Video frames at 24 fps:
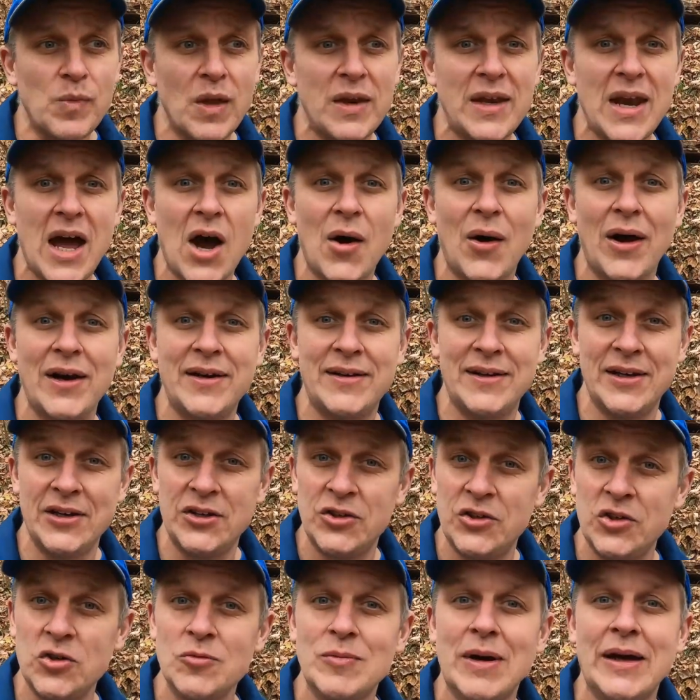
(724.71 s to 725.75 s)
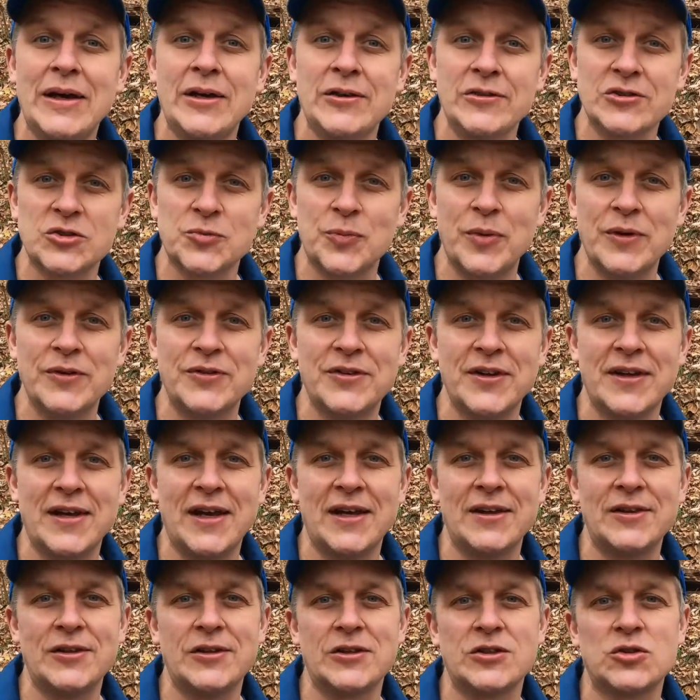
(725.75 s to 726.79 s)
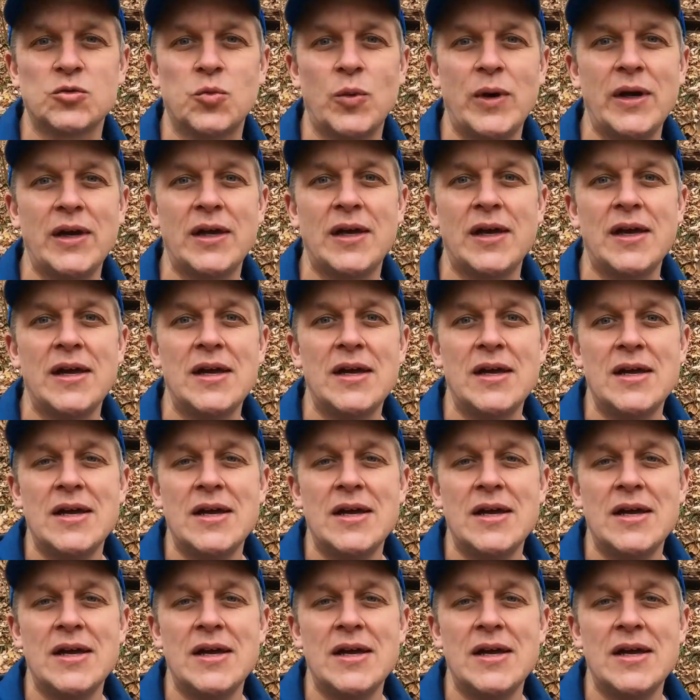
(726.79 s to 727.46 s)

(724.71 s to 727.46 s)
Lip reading: Now, I did do my hill sprints again this week,